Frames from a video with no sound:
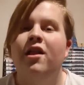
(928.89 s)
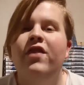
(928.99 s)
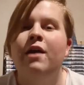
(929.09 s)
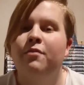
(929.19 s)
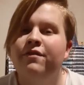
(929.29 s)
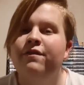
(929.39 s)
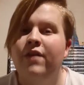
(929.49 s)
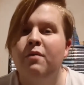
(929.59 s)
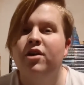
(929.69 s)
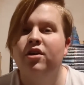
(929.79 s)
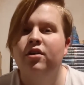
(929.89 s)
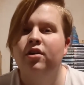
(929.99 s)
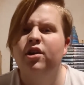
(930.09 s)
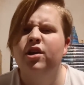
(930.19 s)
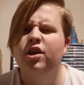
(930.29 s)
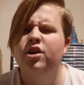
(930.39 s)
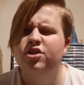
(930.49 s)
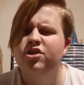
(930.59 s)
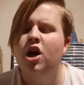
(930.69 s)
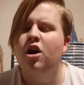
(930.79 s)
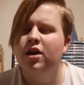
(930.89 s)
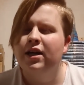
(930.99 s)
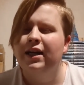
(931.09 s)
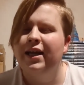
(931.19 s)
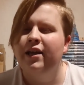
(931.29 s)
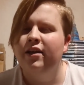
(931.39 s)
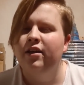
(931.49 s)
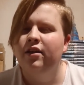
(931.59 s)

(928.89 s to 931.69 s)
they were darkly,